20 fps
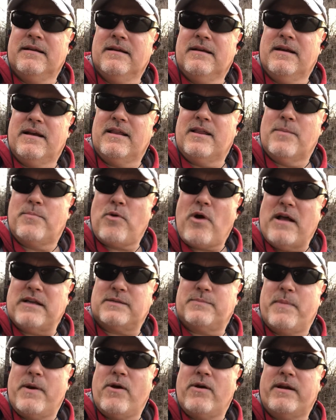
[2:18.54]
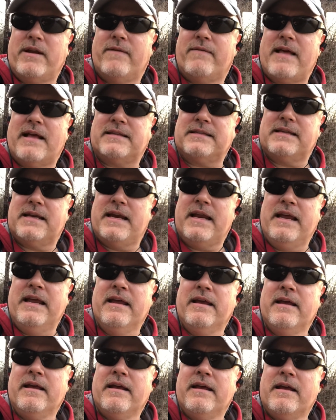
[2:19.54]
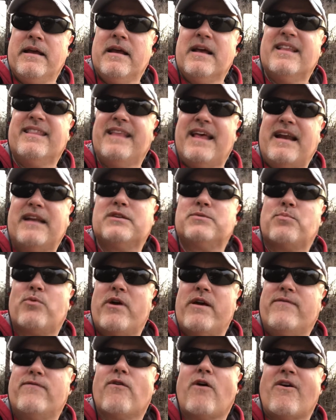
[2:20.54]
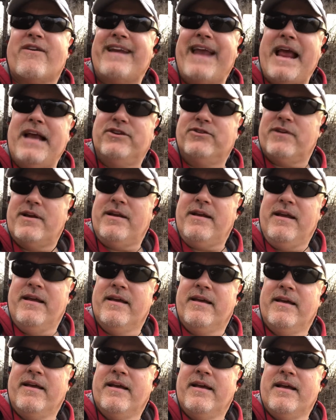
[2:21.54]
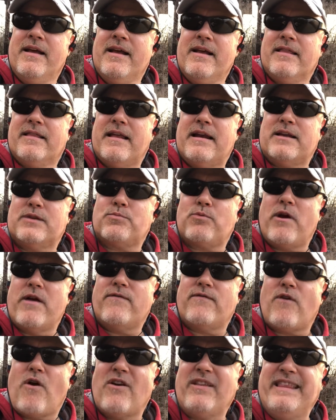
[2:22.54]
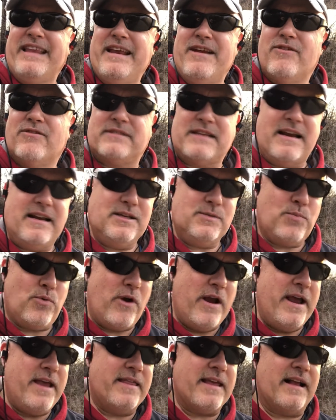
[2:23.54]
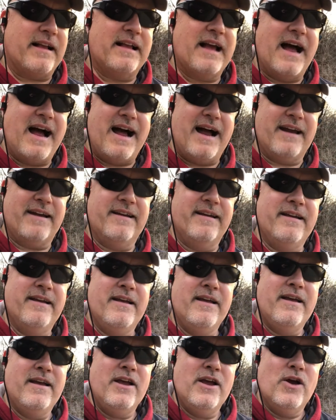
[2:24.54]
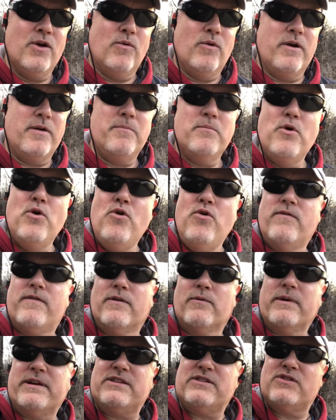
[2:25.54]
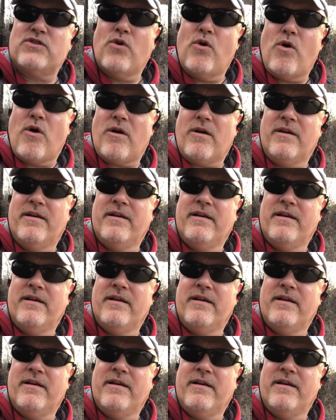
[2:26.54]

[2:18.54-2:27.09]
and the prosperity of that city. Let us pray for our nation. Let us pray for our leaders. Let us pray that God would move and restore